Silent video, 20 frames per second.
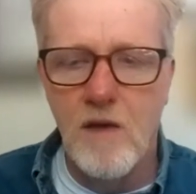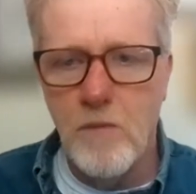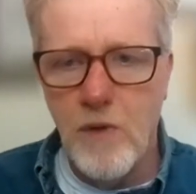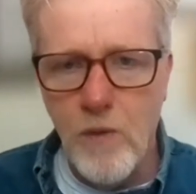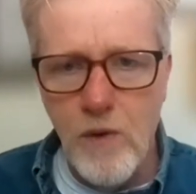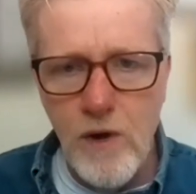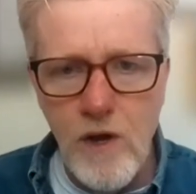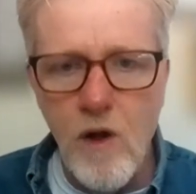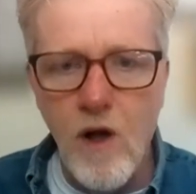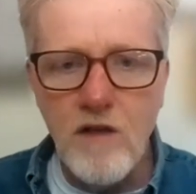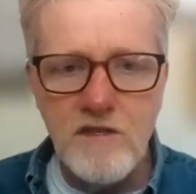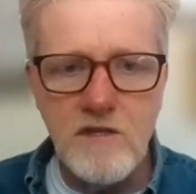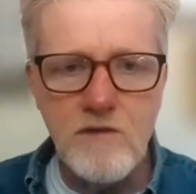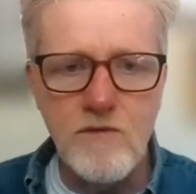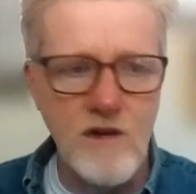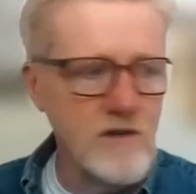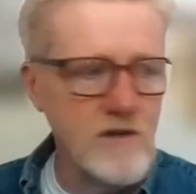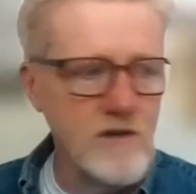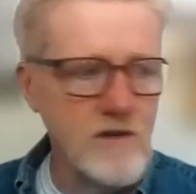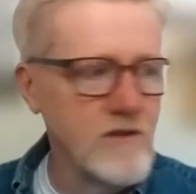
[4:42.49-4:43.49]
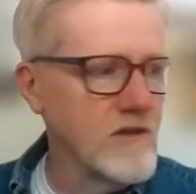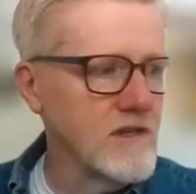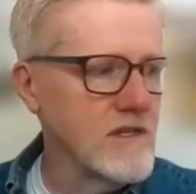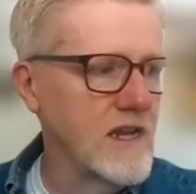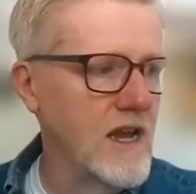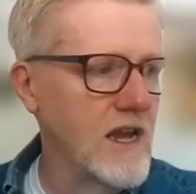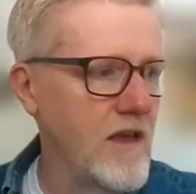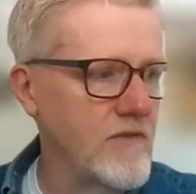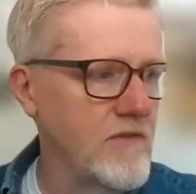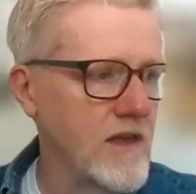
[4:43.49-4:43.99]
But we also
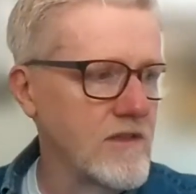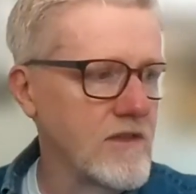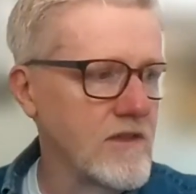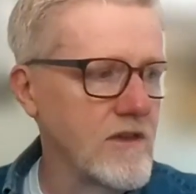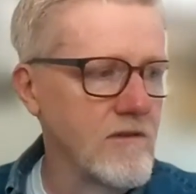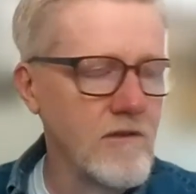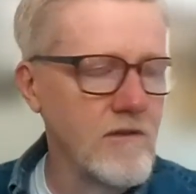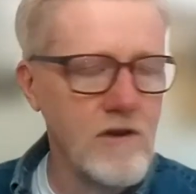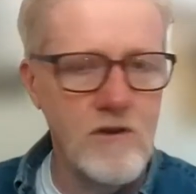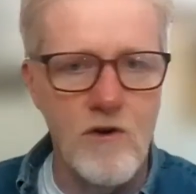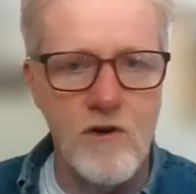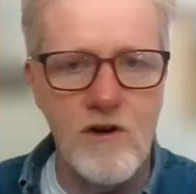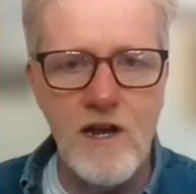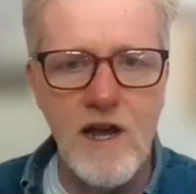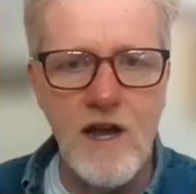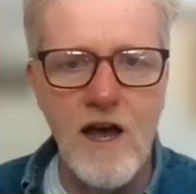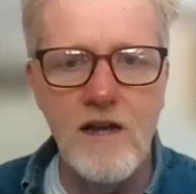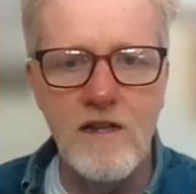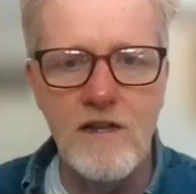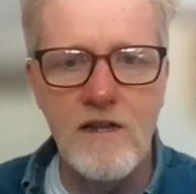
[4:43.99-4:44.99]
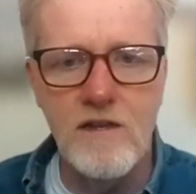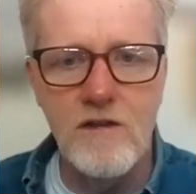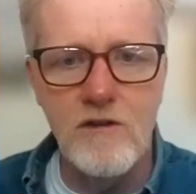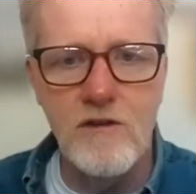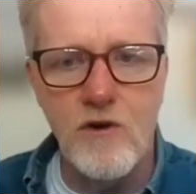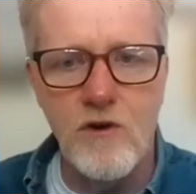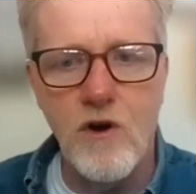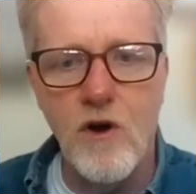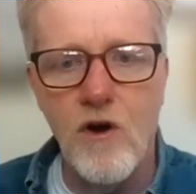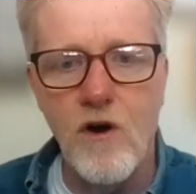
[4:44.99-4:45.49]
understand that the, your, con,
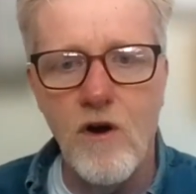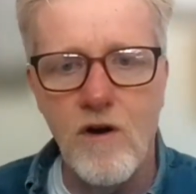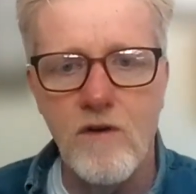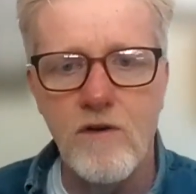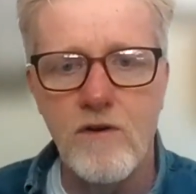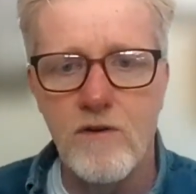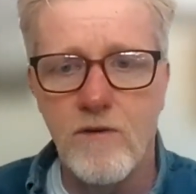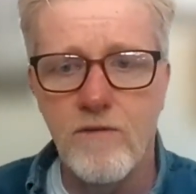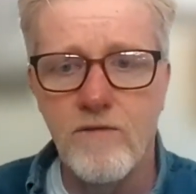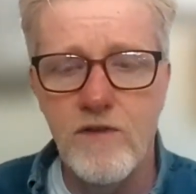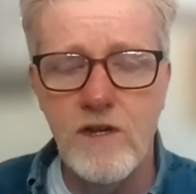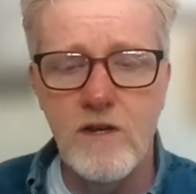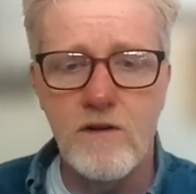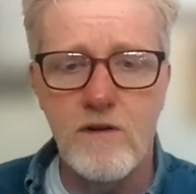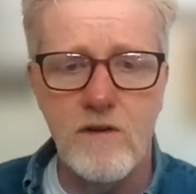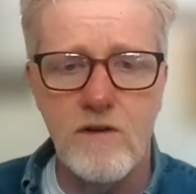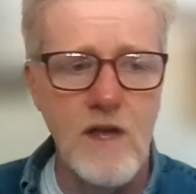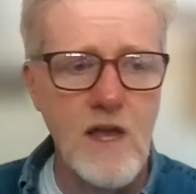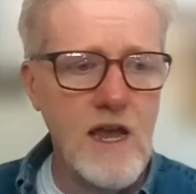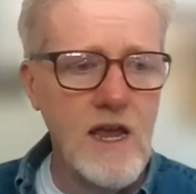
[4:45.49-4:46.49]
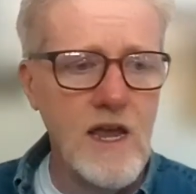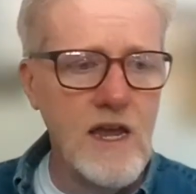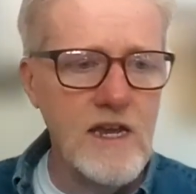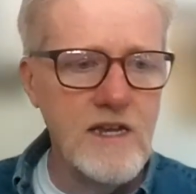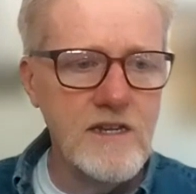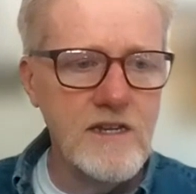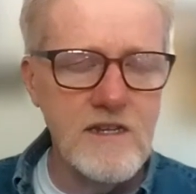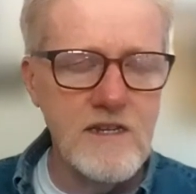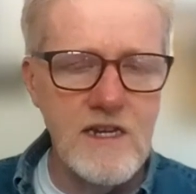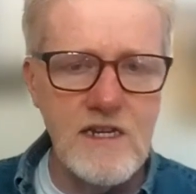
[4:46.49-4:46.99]
your car or your vehicle
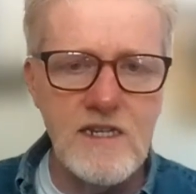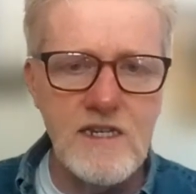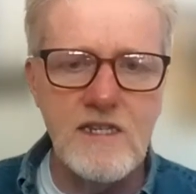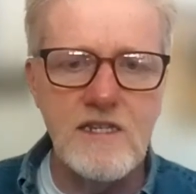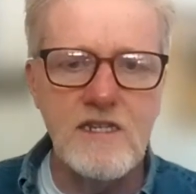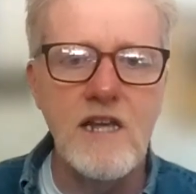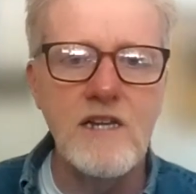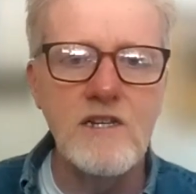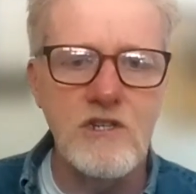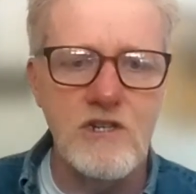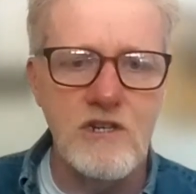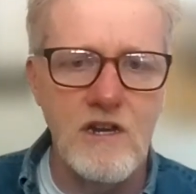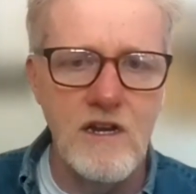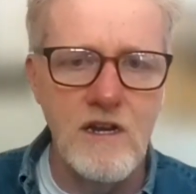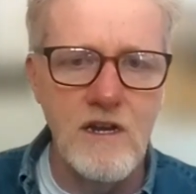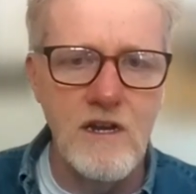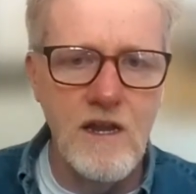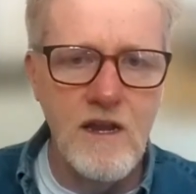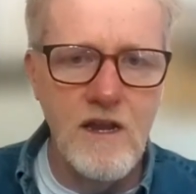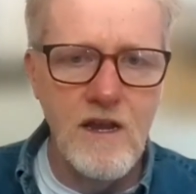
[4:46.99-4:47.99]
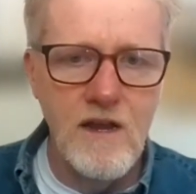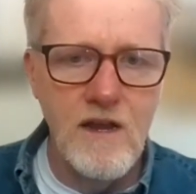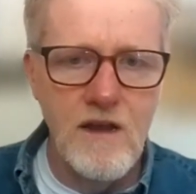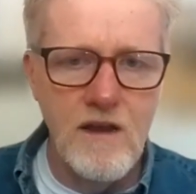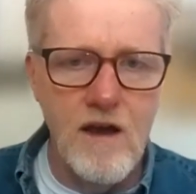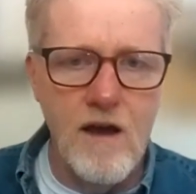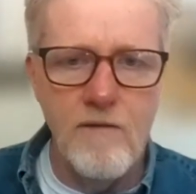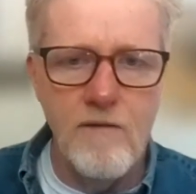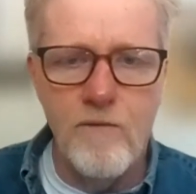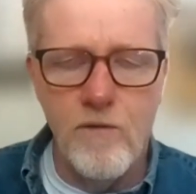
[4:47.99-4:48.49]
is an extension
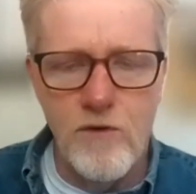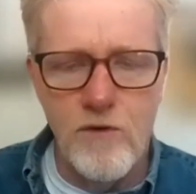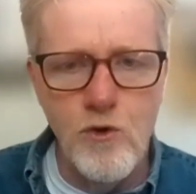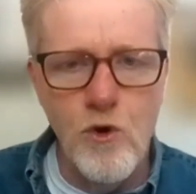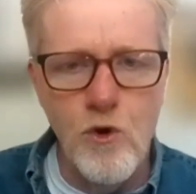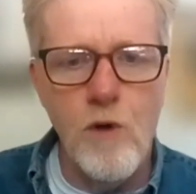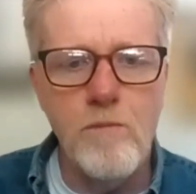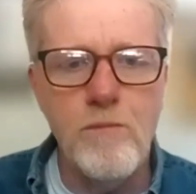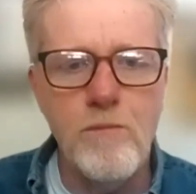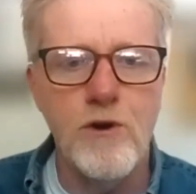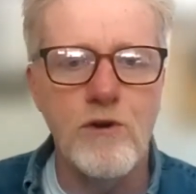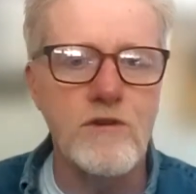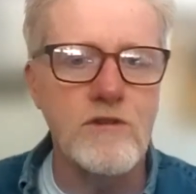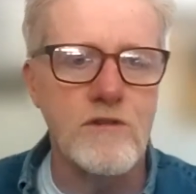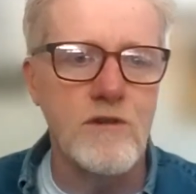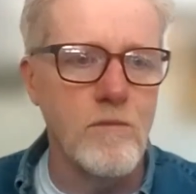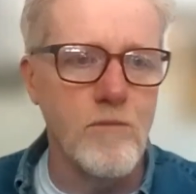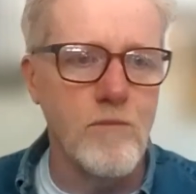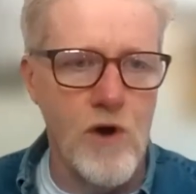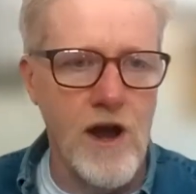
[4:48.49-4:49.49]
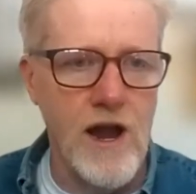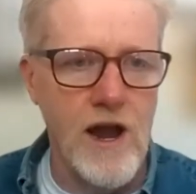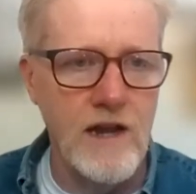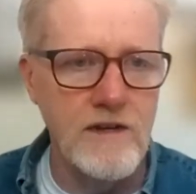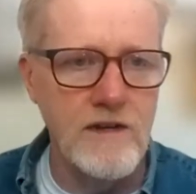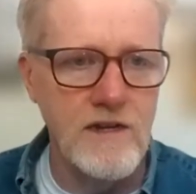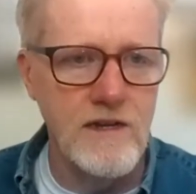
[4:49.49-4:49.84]
of your personal brand.